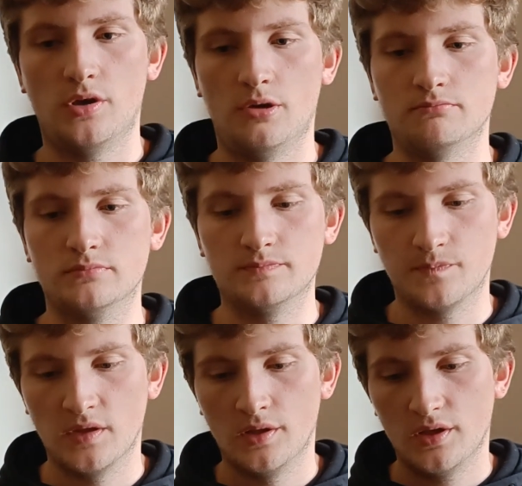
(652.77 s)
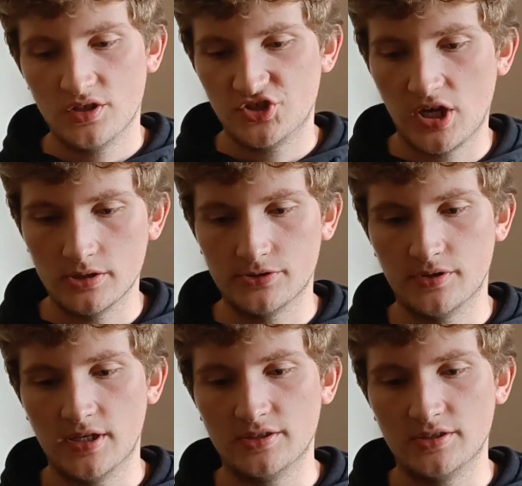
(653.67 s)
in childhood,